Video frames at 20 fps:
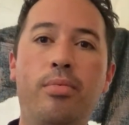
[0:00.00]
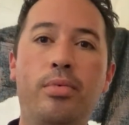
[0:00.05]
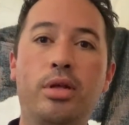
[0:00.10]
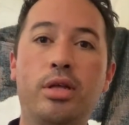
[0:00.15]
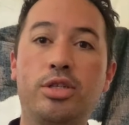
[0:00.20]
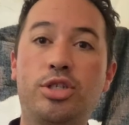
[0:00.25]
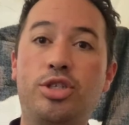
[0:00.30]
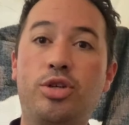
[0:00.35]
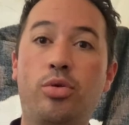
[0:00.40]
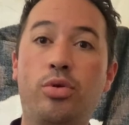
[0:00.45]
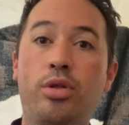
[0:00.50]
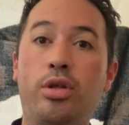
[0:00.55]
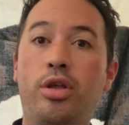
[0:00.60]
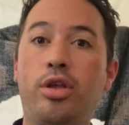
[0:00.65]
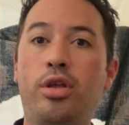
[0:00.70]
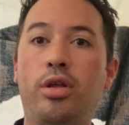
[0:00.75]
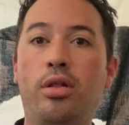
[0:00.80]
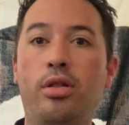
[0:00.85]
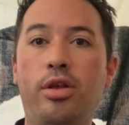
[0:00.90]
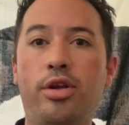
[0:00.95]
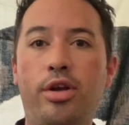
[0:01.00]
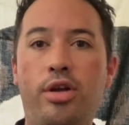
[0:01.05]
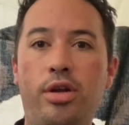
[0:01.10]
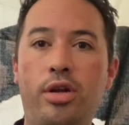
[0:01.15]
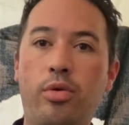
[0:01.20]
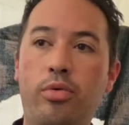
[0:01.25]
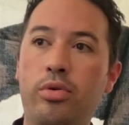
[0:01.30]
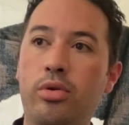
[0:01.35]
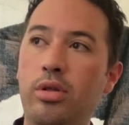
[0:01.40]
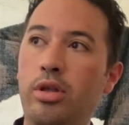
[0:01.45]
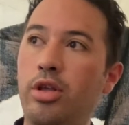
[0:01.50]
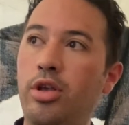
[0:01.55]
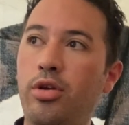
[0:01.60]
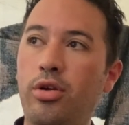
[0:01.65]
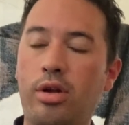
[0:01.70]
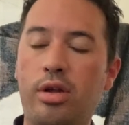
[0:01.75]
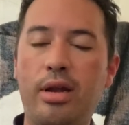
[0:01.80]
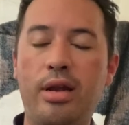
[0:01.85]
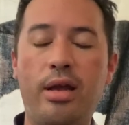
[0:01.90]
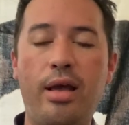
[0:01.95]
So you're
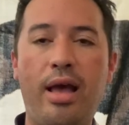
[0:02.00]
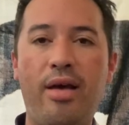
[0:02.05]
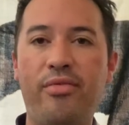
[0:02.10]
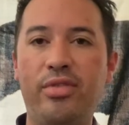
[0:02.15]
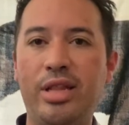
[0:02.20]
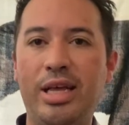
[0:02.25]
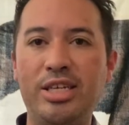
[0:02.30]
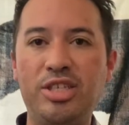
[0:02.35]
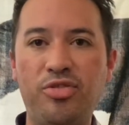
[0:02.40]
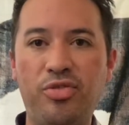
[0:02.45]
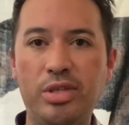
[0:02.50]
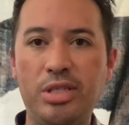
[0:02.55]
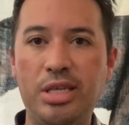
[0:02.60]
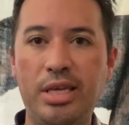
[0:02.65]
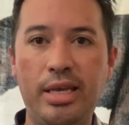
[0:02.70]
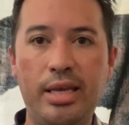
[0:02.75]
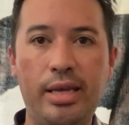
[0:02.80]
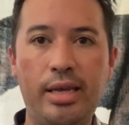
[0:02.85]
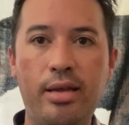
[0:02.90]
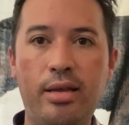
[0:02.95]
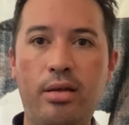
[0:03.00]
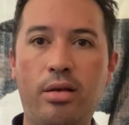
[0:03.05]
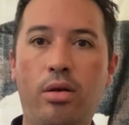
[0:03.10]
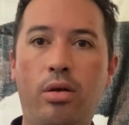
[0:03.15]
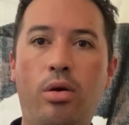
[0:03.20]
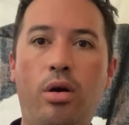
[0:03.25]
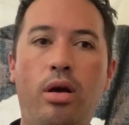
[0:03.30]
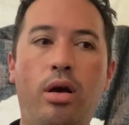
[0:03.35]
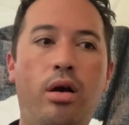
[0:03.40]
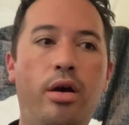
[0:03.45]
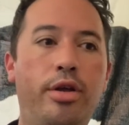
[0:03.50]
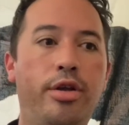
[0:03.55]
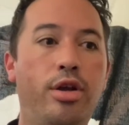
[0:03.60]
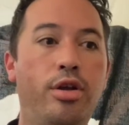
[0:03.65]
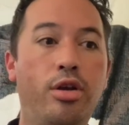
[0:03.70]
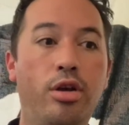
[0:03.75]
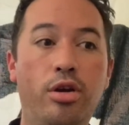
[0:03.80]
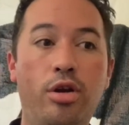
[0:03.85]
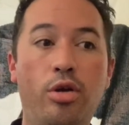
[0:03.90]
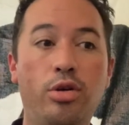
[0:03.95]
gonna have less fatigue. You're
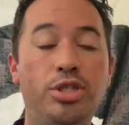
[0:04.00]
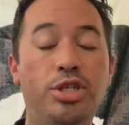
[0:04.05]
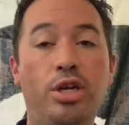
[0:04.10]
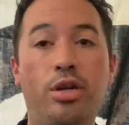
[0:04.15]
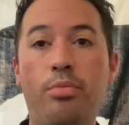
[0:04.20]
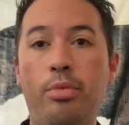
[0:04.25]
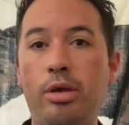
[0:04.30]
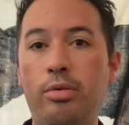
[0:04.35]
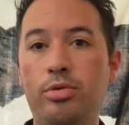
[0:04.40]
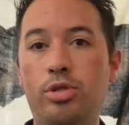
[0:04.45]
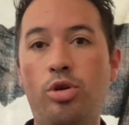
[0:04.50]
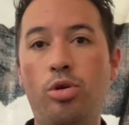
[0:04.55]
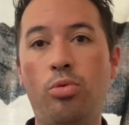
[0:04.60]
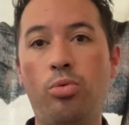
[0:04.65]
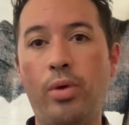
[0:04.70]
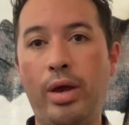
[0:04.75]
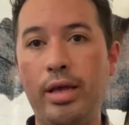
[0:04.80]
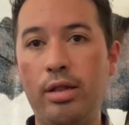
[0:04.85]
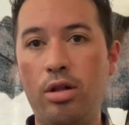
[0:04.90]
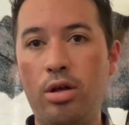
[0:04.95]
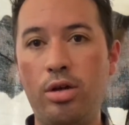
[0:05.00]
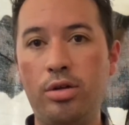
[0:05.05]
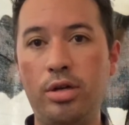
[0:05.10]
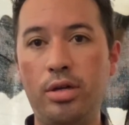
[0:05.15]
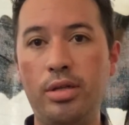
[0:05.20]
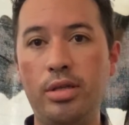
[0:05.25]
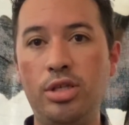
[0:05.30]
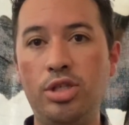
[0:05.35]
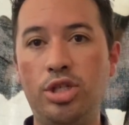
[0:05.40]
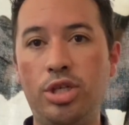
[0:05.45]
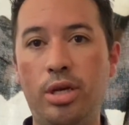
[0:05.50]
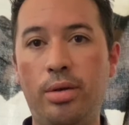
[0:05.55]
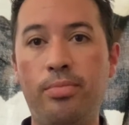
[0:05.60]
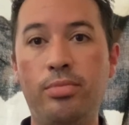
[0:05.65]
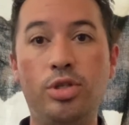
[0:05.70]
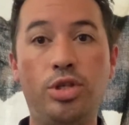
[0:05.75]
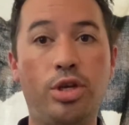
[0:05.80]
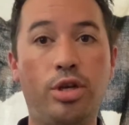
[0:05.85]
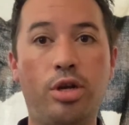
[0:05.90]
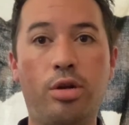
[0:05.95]
gonna notice you're gonna be able to go way longer in the gym.
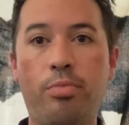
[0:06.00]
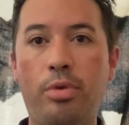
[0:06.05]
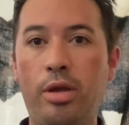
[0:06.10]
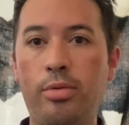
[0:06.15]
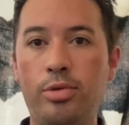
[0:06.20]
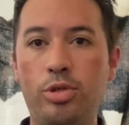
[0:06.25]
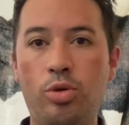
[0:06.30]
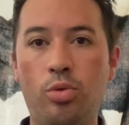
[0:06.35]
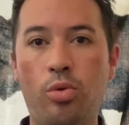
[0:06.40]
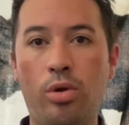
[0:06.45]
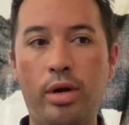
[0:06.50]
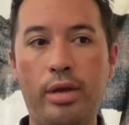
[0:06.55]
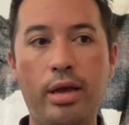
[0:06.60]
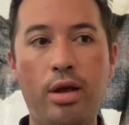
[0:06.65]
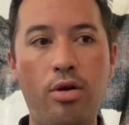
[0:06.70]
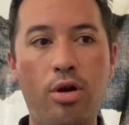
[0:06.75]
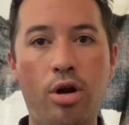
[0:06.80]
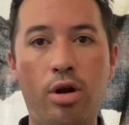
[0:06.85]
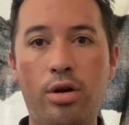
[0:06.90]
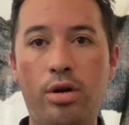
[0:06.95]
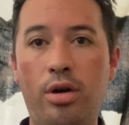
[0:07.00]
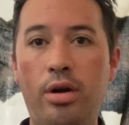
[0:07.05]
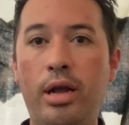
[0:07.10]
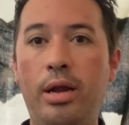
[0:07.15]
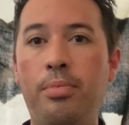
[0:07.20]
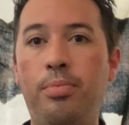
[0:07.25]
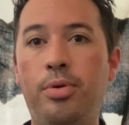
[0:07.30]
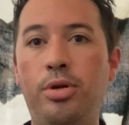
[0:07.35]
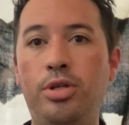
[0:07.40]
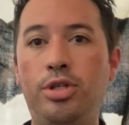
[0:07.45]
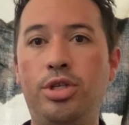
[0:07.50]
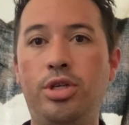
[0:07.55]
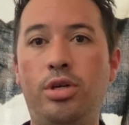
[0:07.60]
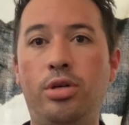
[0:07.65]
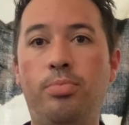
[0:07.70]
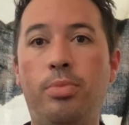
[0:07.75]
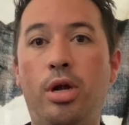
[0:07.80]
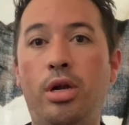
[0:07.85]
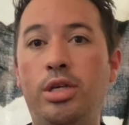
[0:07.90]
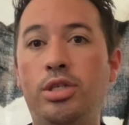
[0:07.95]
So you're gonna be able to work out harder and push your
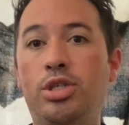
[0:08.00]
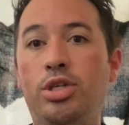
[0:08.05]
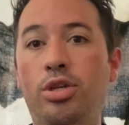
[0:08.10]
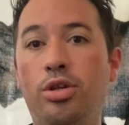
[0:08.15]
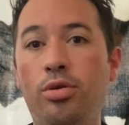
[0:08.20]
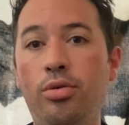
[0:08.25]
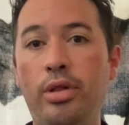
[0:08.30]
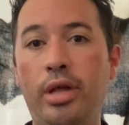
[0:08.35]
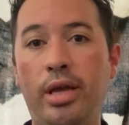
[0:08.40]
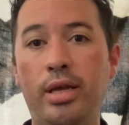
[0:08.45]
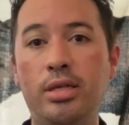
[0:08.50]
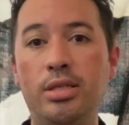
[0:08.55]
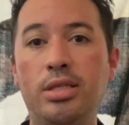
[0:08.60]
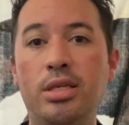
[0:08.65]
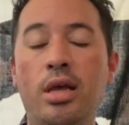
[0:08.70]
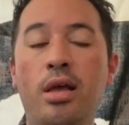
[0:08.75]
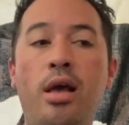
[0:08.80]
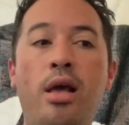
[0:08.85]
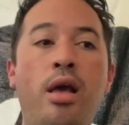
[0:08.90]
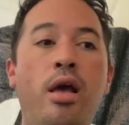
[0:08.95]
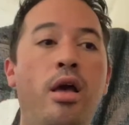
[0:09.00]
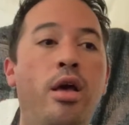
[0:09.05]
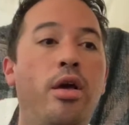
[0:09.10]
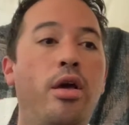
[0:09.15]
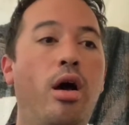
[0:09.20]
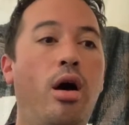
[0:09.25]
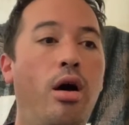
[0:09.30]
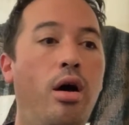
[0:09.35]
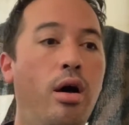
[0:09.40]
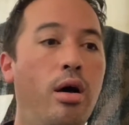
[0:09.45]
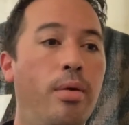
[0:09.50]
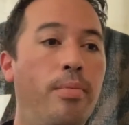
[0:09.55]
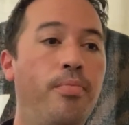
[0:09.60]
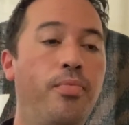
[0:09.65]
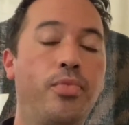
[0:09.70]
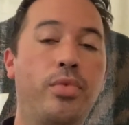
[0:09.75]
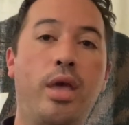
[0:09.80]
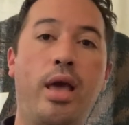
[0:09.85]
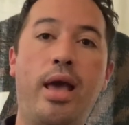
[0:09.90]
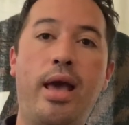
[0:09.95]
body to new lengths.
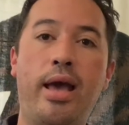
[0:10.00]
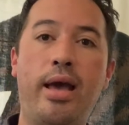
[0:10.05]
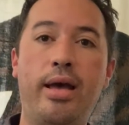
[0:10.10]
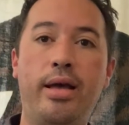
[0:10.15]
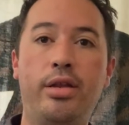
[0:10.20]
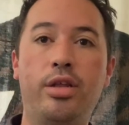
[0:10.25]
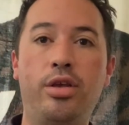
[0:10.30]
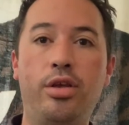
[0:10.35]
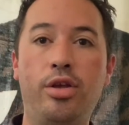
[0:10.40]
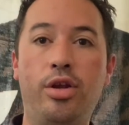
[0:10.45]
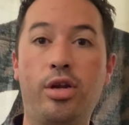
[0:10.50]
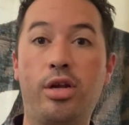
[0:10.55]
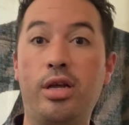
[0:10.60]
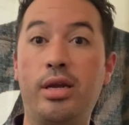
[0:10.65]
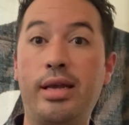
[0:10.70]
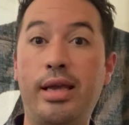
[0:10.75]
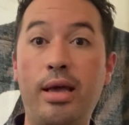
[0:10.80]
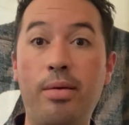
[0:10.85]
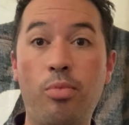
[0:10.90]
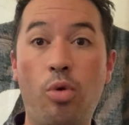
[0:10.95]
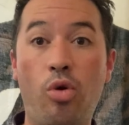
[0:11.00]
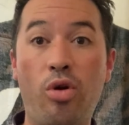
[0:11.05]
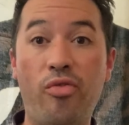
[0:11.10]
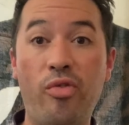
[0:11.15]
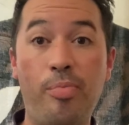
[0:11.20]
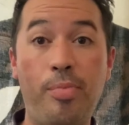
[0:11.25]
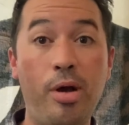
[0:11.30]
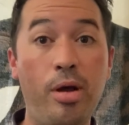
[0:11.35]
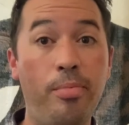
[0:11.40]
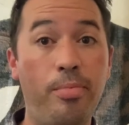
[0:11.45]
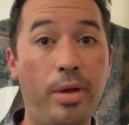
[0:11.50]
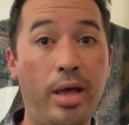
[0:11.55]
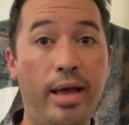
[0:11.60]
And you're gonna get more of a pump.